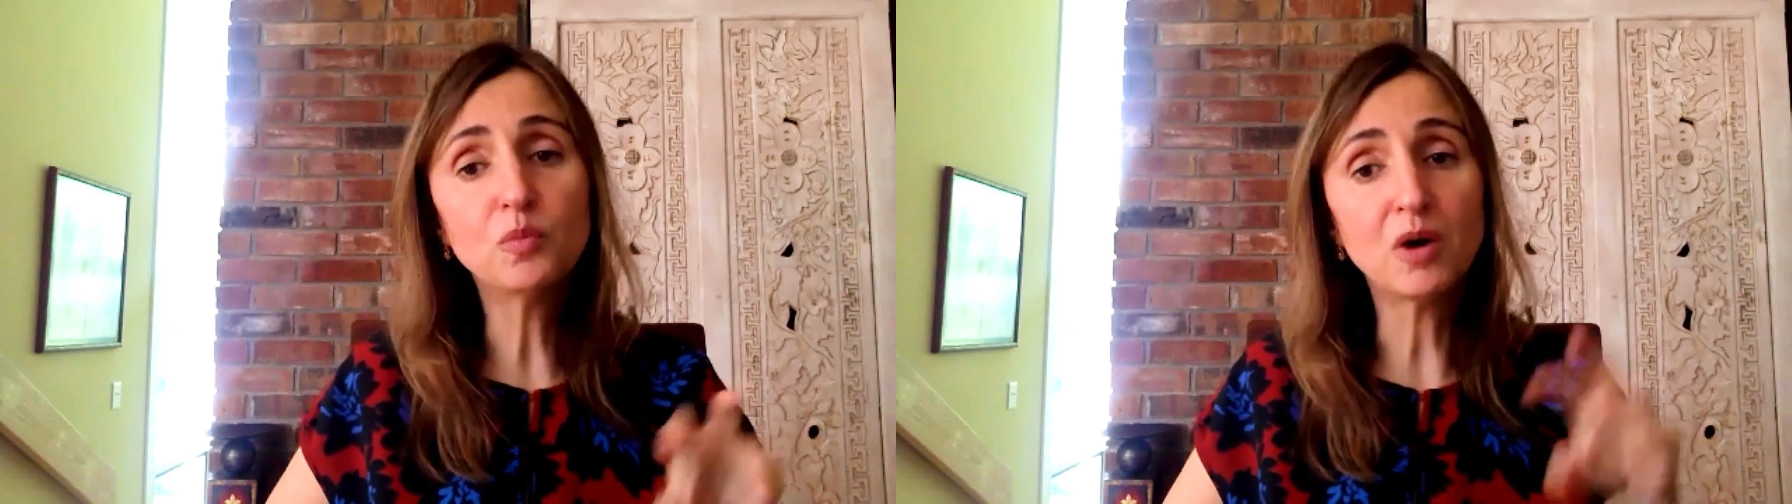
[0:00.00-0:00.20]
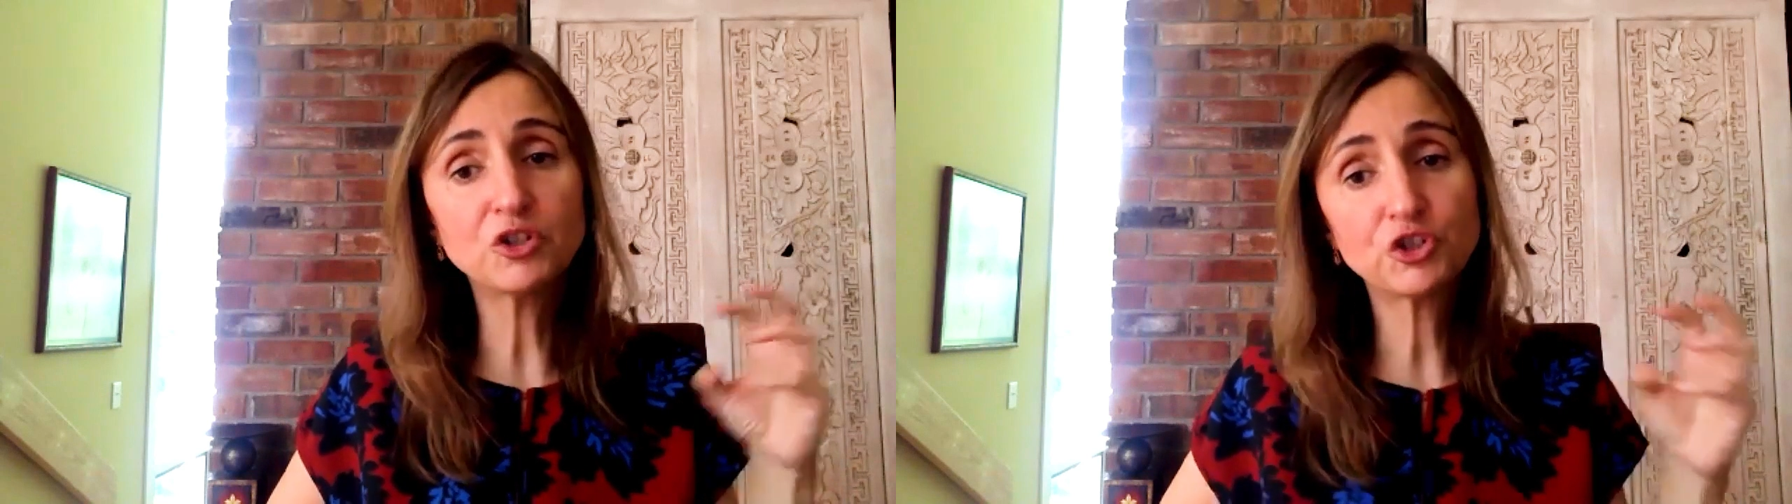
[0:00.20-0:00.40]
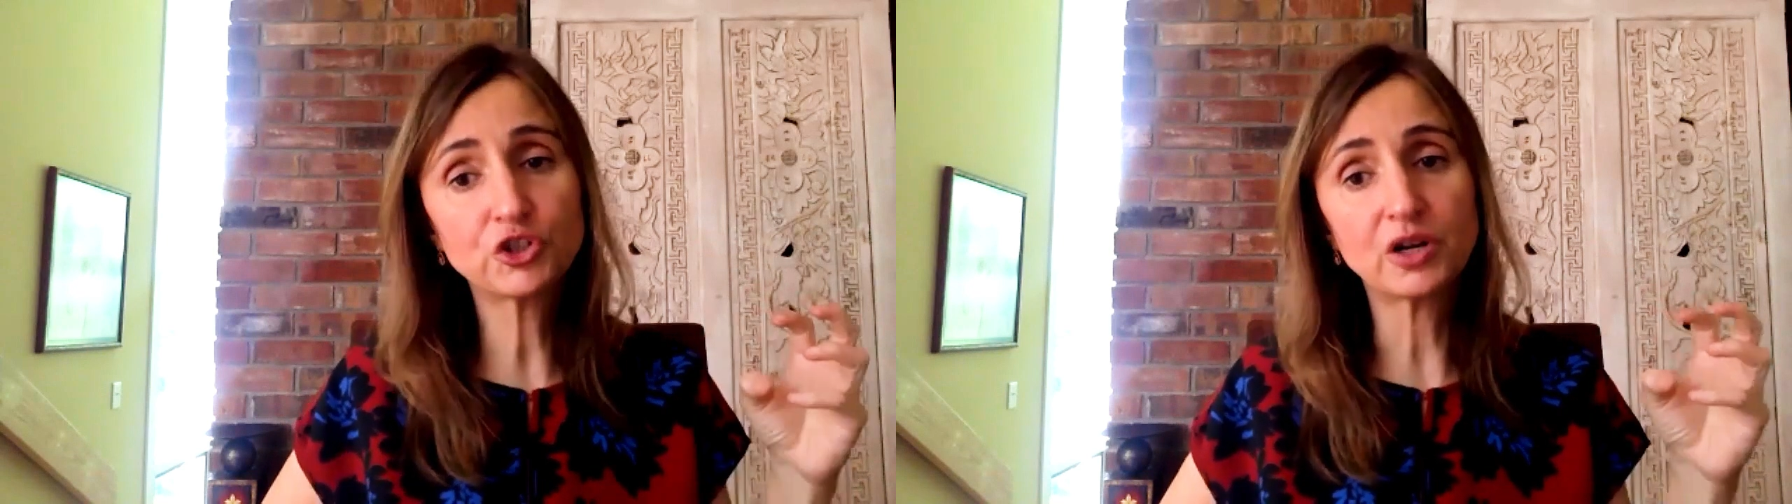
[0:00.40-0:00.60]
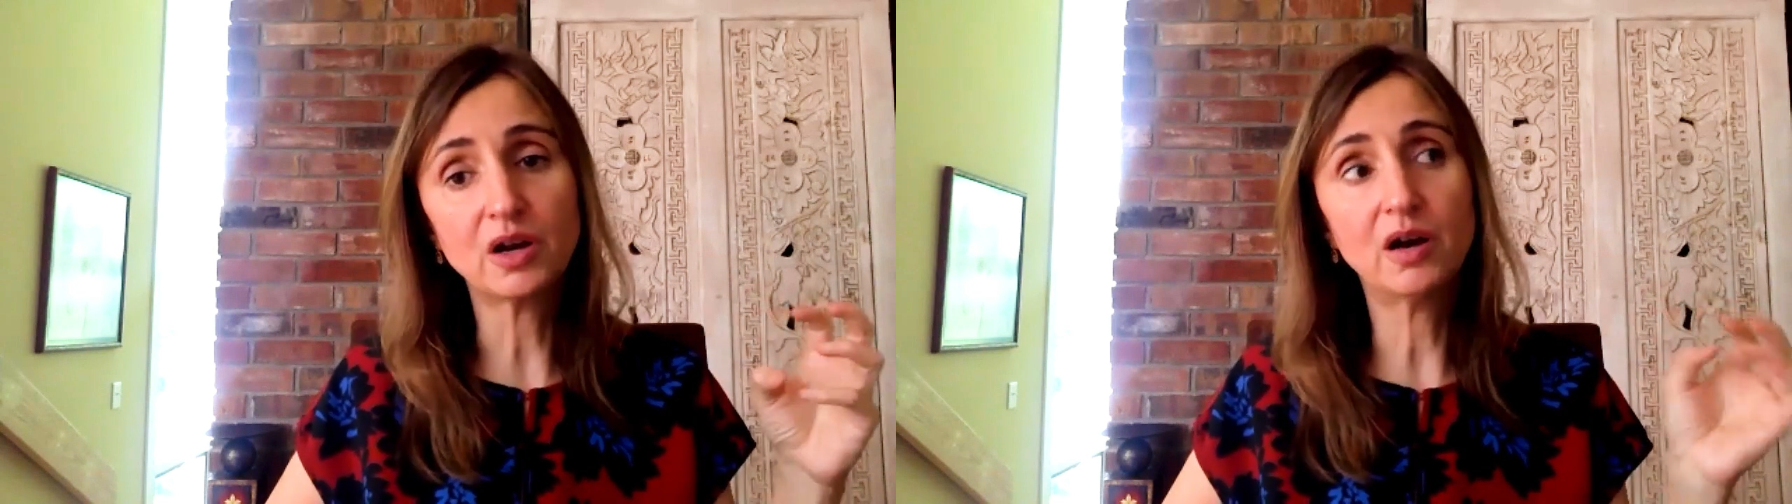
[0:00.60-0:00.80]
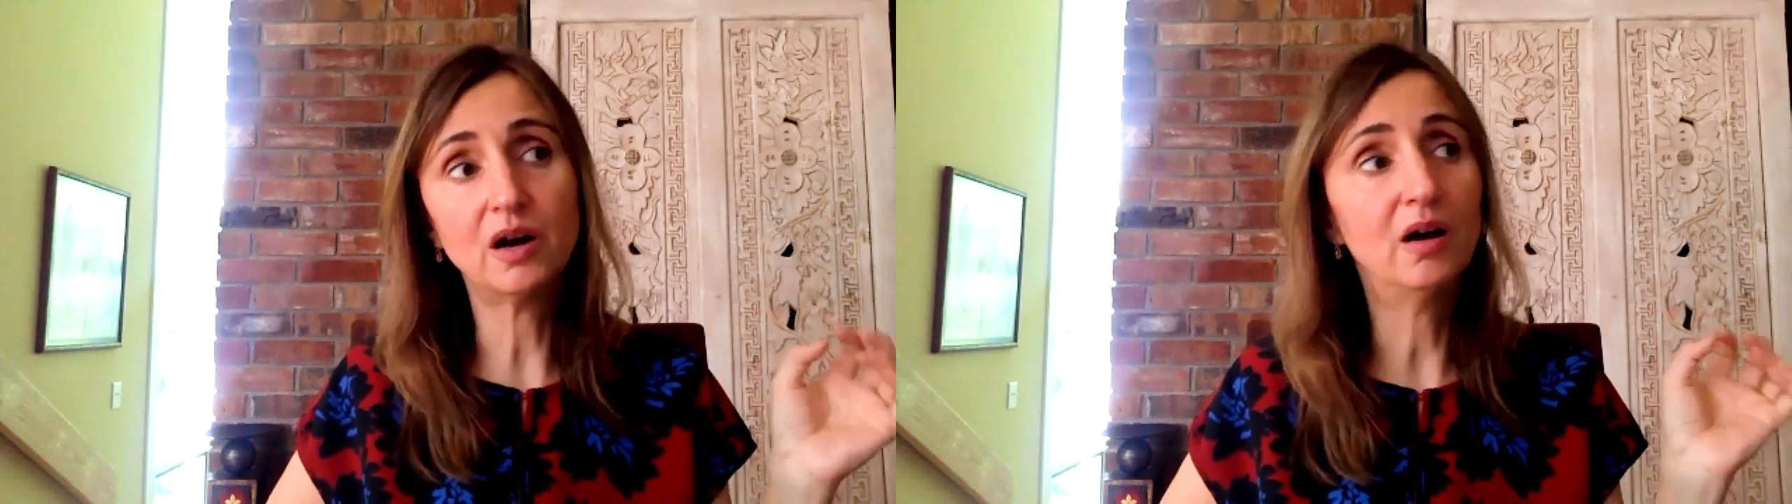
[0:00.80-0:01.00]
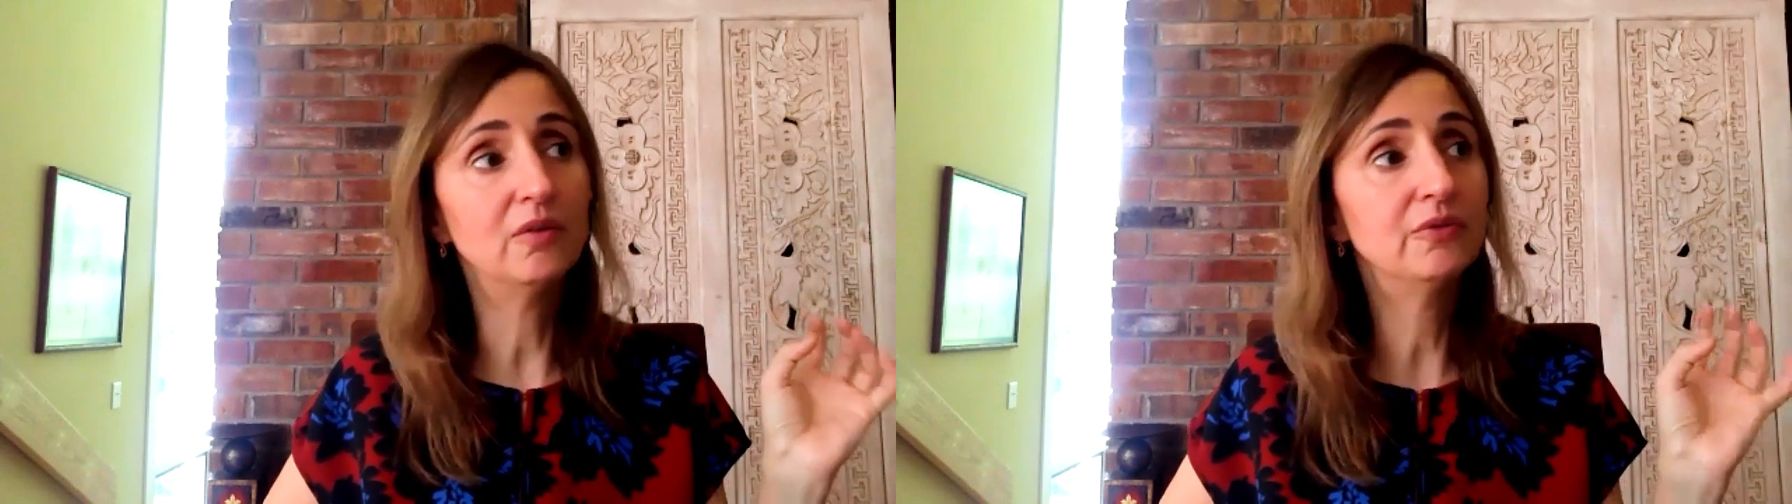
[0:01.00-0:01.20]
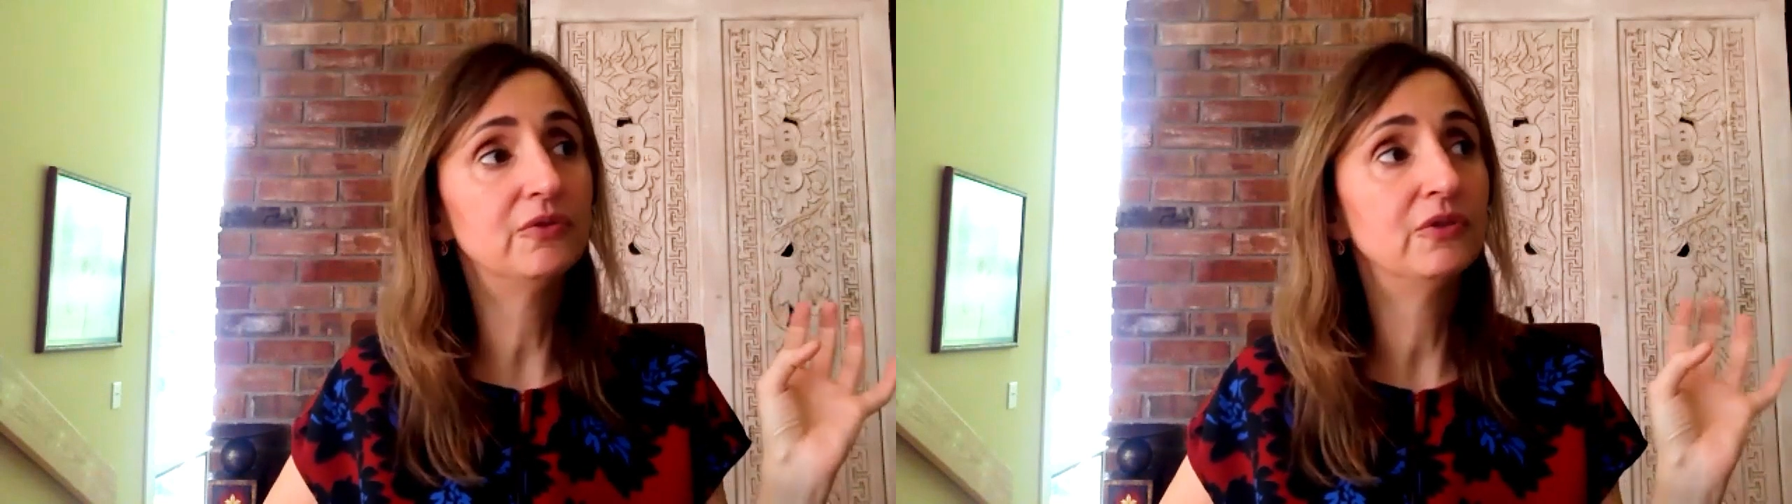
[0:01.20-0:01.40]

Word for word: much of